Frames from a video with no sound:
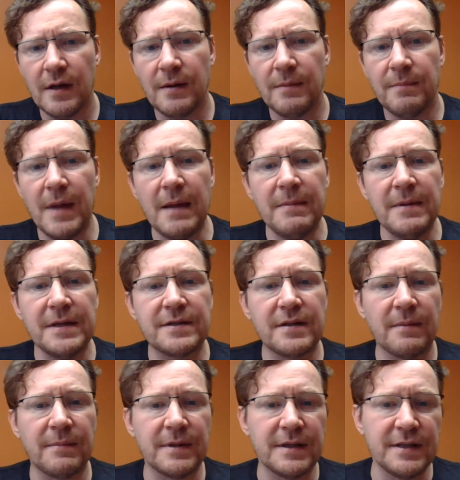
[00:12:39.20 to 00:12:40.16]
maybe
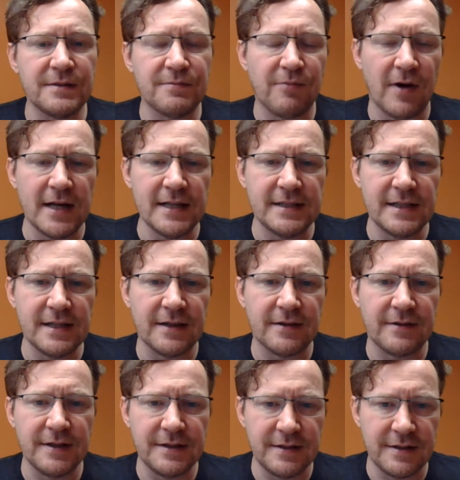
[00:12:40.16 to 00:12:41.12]
some of these price
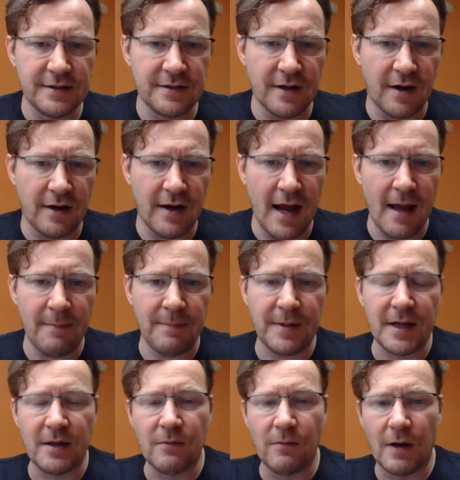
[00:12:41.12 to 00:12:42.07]
increases are
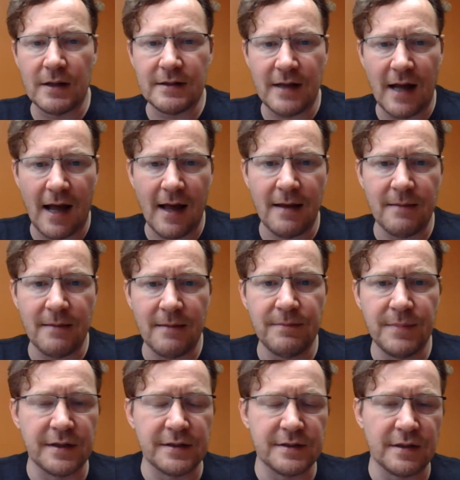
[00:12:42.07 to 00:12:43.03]
happening one time
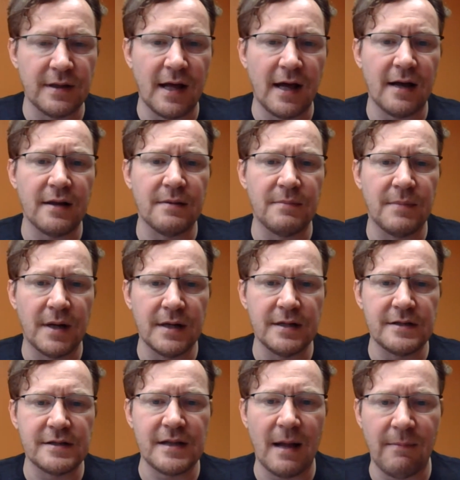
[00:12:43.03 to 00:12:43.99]
because a lot of the
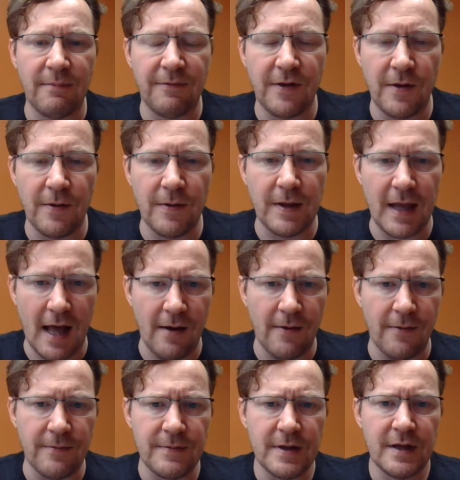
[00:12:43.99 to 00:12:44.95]
money stopped flowing
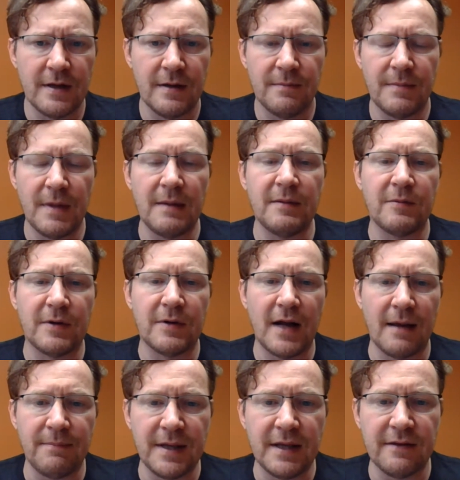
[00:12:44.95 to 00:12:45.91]
out. Maybe we're
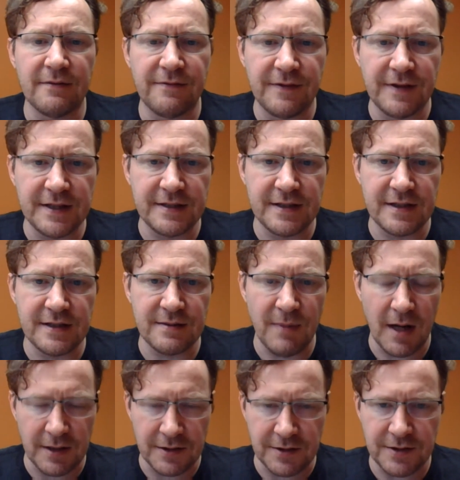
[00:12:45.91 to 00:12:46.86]
not being fleeced as
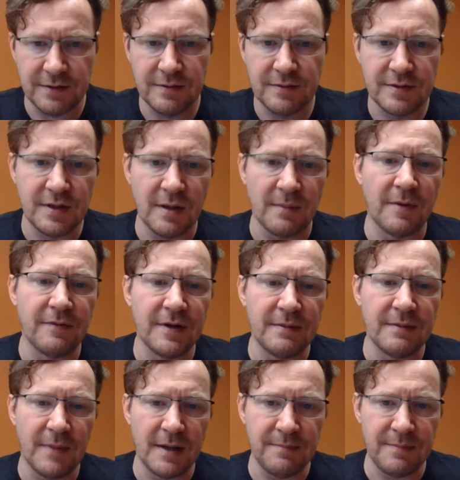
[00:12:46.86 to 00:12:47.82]
much. Some of
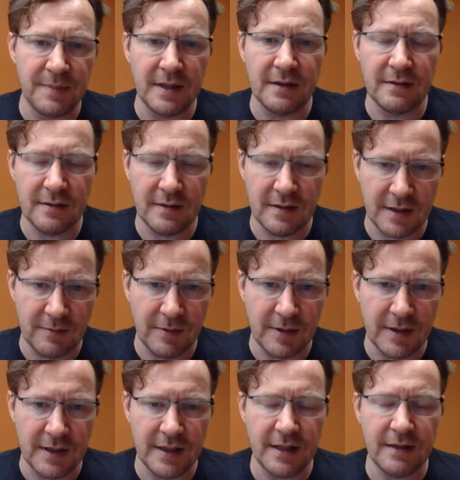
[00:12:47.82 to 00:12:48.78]
it might be
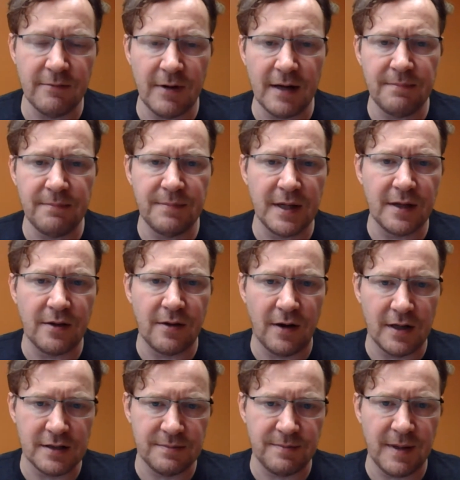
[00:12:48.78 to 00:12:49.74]
liquidity, right, being
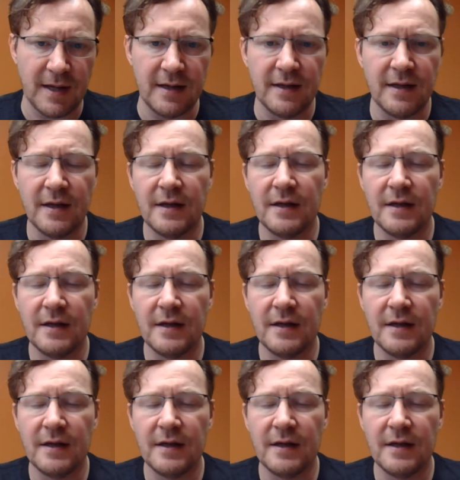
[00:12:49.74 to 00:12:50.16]
caused by